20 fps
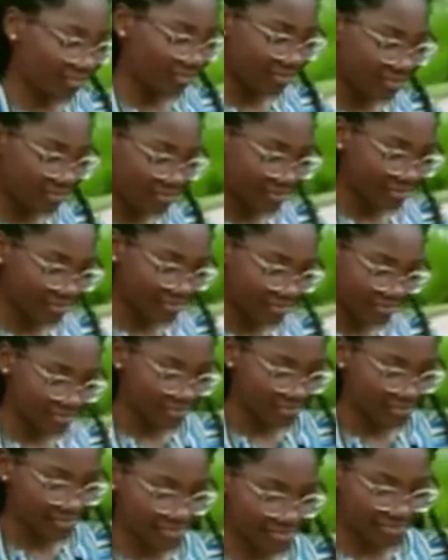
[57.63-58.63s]

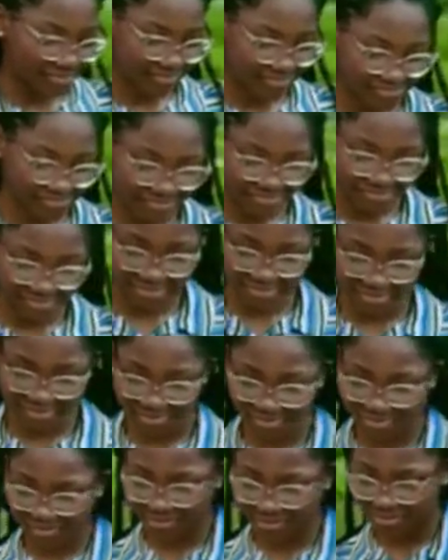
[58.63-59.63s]

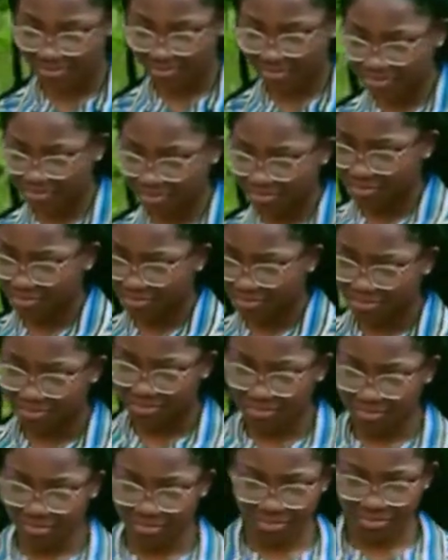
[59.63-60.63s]

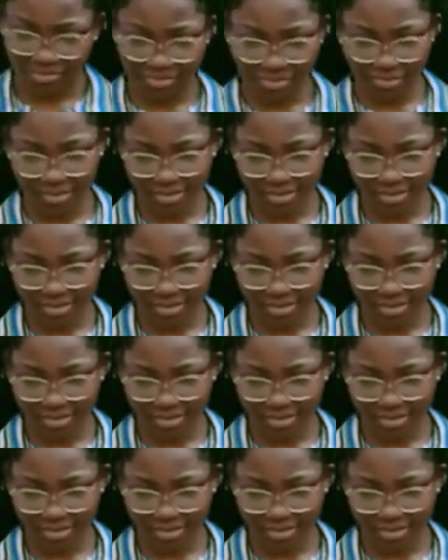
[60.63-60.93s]
(no one is talking)